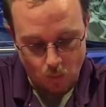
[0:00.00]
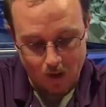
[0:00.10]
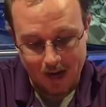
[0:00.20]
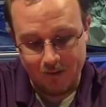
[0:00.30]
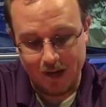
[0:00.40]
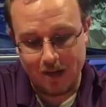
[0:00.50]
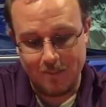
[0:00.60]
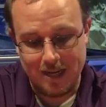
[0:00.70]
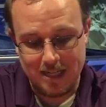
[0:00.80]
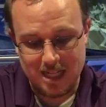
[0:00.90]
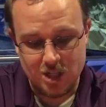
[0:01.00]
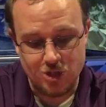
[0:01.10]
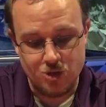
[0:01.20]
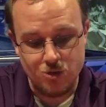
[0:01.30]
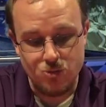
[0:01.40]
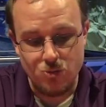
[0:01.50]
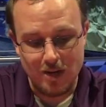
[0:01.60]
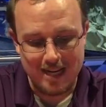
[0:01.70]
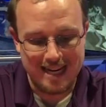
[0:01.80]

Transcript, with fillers: What I recommend, do